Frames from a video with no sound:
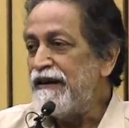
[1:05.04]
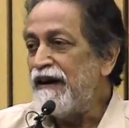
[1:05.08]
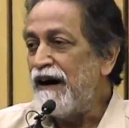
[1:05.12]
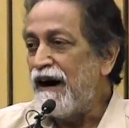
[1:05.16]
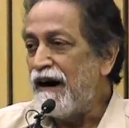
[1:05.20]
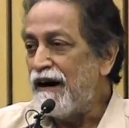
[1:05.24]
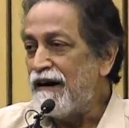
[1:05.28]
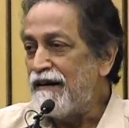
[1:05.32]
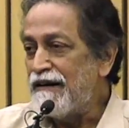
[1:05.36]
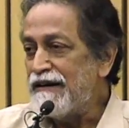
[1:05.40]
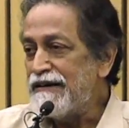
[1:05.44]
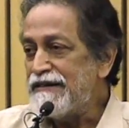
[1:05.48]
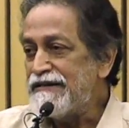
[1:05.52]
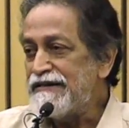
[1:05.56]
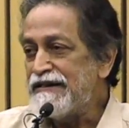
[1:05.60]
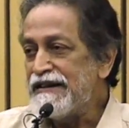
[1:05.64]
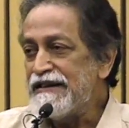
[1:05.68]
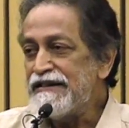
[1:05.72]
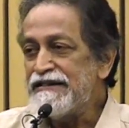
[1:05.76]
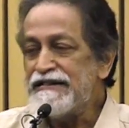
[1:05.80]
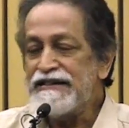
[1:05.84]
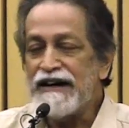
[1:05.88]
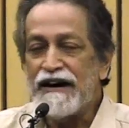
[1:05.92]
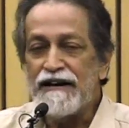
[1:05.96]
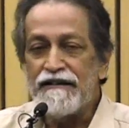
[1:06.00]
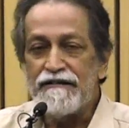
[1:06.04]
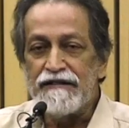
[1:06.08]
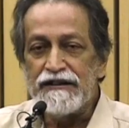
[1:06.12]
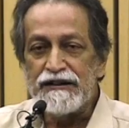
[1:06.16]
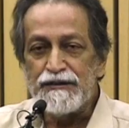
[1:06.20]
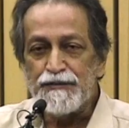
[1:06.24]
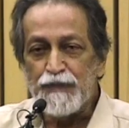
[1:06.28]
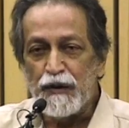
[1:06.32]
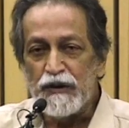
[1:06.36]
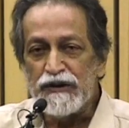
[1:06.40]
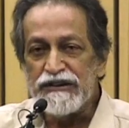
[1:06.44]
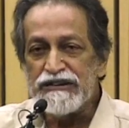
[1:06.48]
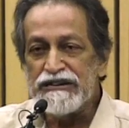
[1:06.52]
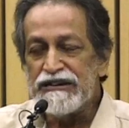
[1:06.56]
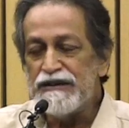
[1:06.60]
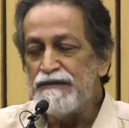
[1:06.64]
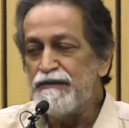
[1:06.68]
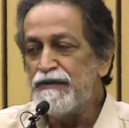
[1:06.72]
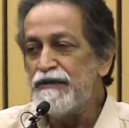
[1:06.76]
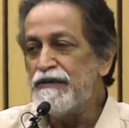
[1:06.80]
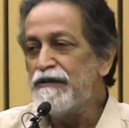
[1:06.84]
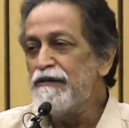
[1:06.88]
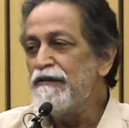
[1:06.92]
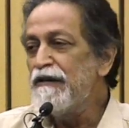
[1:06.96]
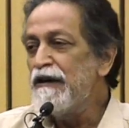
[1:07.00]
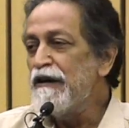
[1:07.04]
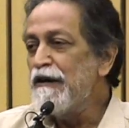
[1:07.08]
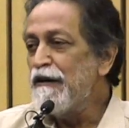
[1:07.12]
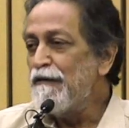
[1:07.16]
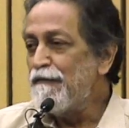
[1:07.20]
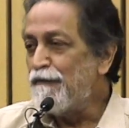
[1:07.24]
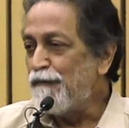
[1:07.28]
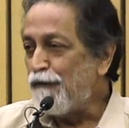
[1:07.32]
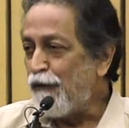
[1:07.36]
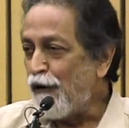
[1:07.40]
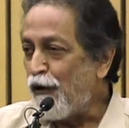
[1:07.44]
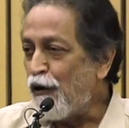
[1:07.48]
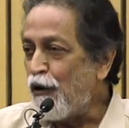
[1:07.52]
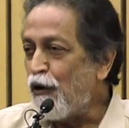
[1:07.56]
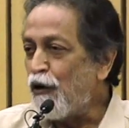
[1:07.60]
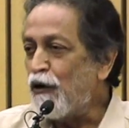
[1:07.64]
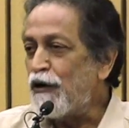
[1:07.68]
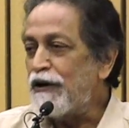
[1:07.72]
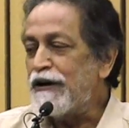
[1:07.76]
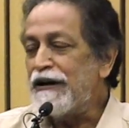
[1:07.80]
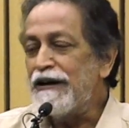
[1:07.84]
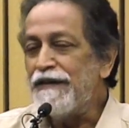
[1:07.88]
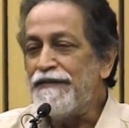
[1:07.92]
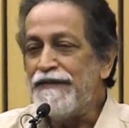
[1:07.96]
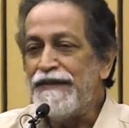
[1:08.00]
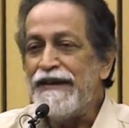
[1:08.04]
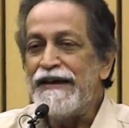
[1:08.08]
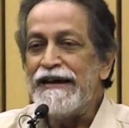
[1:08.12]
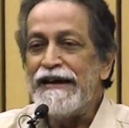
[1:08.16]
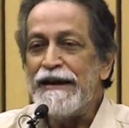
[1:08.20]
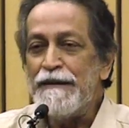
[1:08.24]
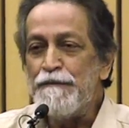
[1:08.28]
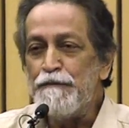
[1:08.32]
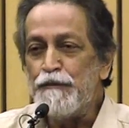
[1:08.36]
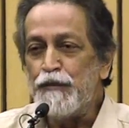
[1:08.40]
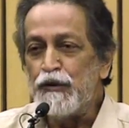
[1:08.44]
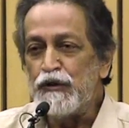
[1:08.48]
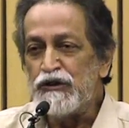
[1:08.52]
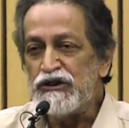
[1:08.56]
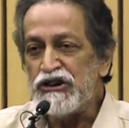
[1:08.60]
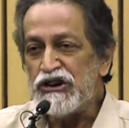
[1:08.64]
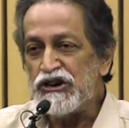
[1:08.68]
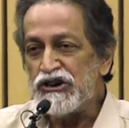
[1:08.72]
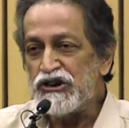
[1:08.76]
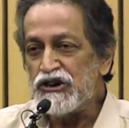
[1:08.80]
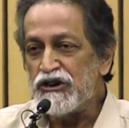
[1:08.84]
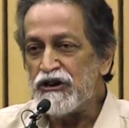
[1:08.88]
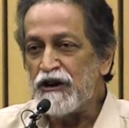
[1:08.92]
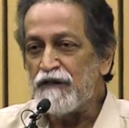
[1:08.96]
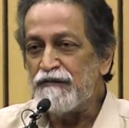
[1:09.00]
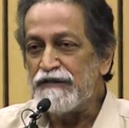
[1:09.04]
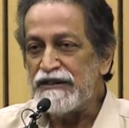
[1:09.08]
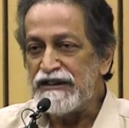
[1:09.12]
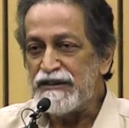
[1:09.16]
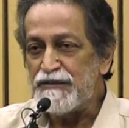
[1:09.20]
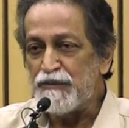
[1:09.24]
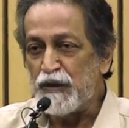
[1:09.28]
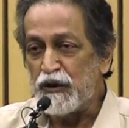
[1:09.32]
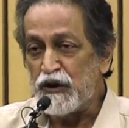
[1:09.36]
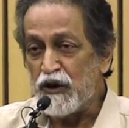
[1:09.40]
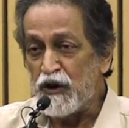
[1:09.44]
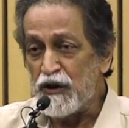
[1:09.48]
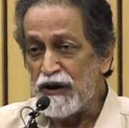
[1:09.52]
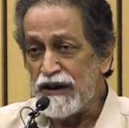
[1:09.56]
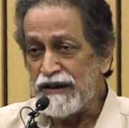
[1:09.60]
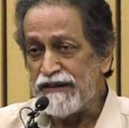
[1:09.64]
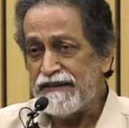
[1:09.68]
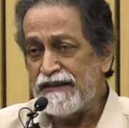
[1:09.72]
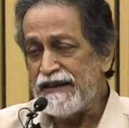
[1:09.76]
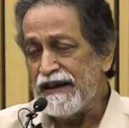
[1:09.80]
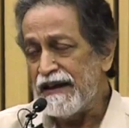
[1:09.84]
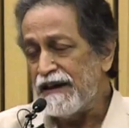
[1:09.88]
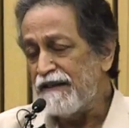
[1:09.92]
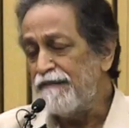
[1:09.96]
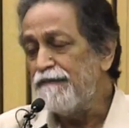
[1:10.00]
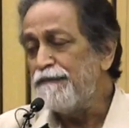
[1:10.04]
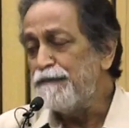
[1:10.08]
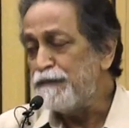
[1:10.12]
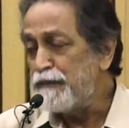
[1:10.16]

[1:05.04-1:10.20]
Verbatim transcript: the RSS are responsible for the imposition of this monolithic